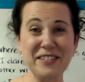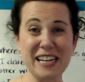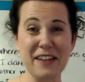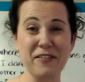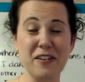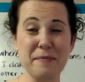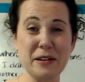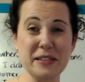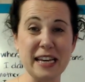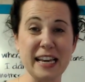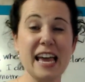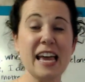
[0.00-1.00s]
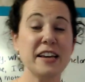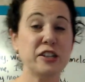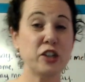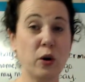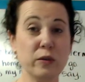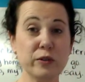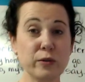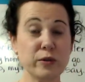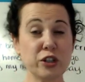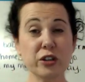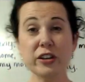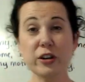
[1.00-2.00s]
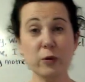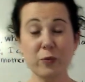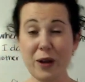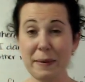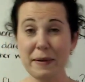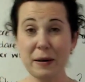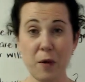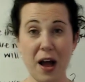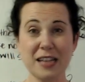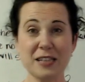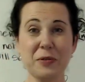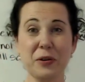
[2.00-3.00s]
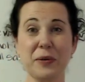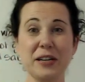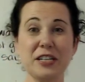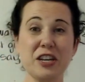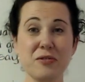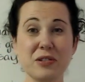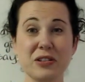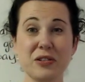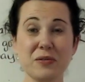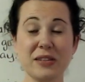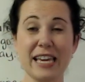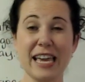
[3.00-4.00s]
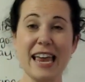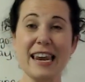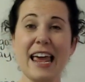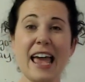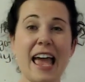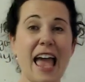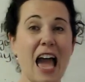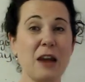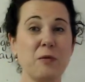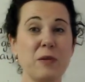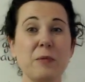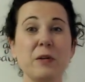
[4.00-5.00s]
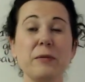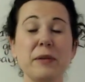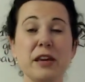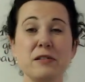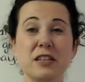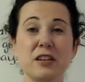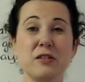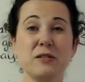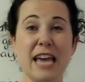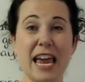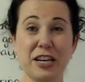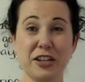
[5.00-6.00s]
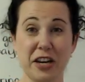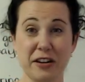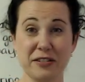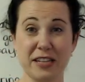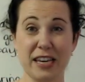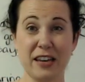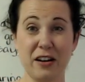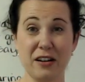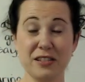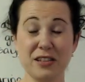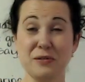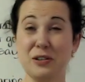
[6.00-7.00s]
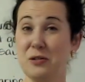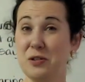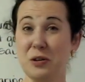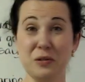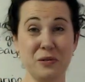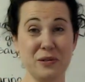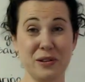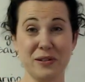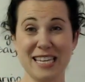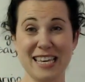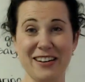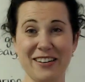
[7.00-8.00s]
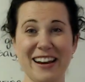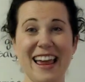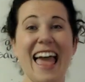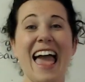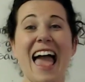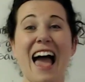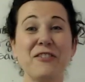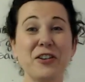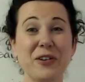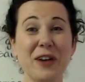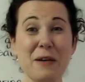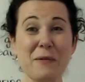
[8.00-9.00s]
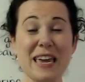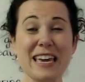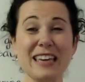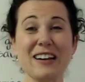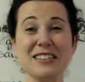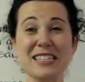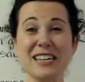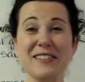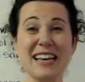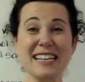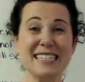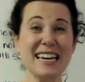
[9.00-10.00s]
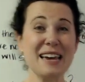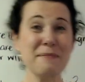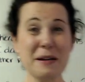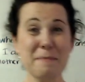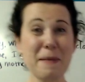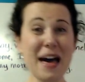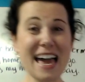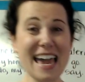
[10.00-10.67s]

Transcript: for music. Don't lose your little ribbon wands. We're going to use those again, and we will be using those egg shakers again also, so don't lose those either. Have a great week, and I'll see you next time. Bye!